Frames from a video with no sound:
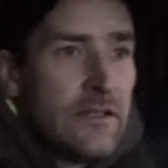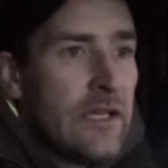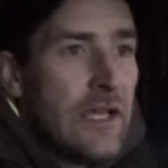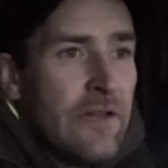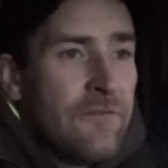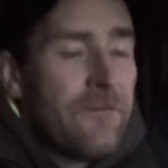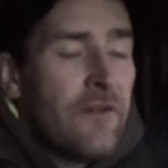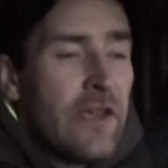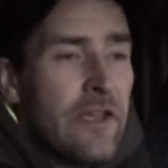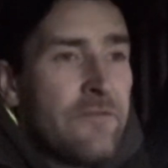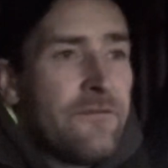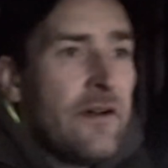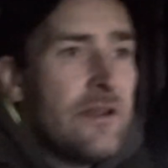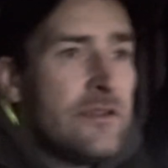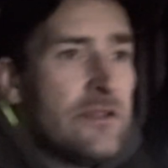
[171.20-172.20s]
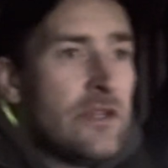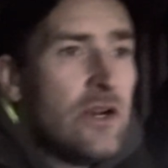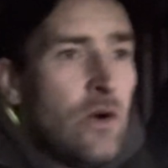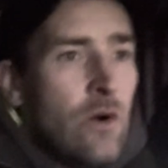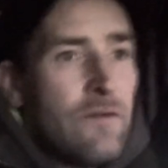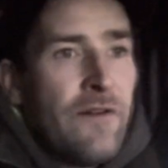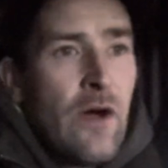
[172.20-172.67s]
if, if, you
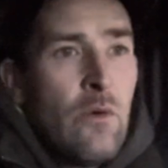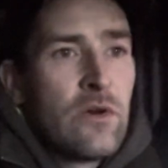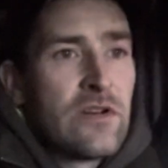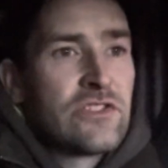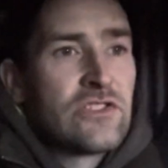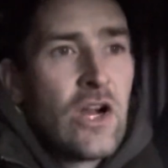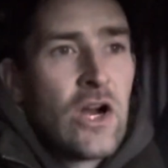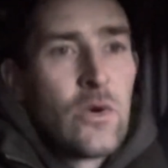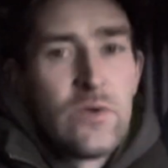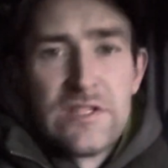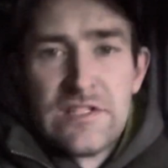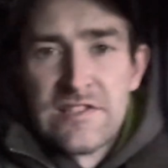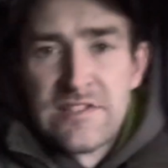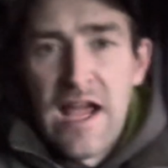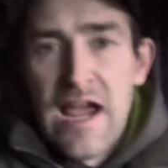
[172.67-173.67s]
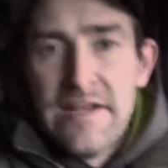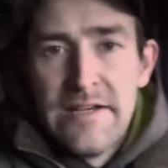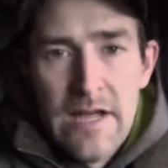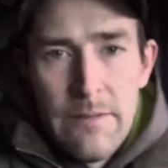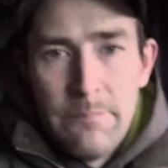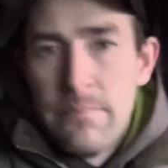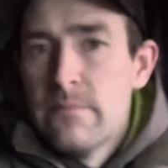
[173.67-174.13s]
know, if I would have started with the side
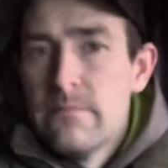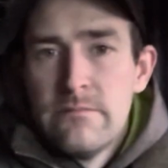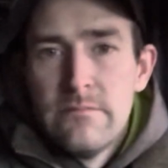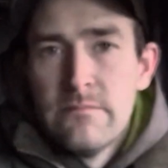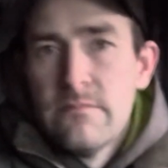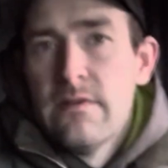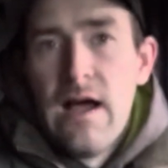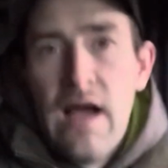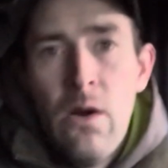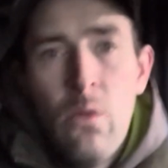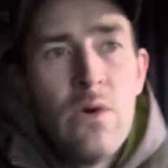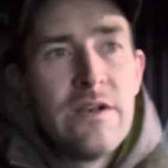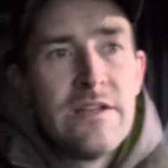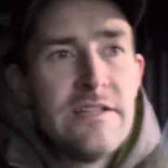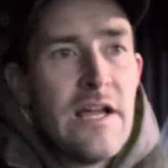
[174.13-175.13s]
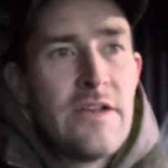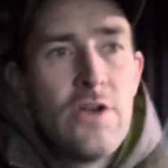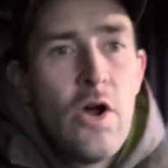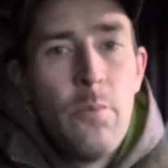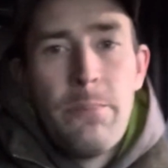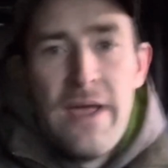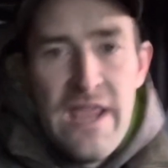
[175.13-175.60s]
dump, I wouldn't have done
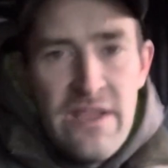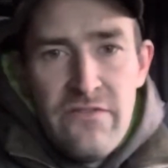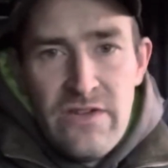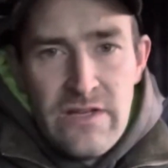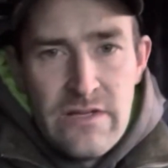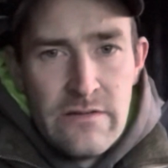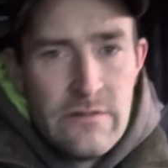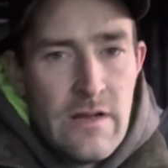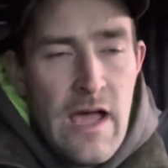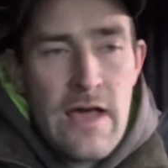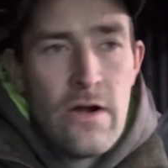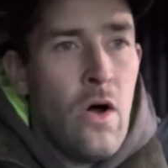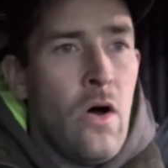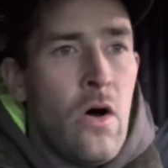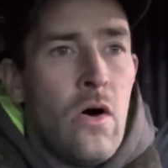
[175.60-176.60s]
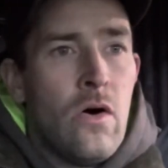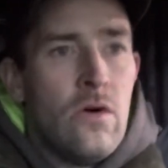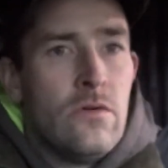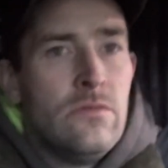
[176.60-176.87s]
no paving at all.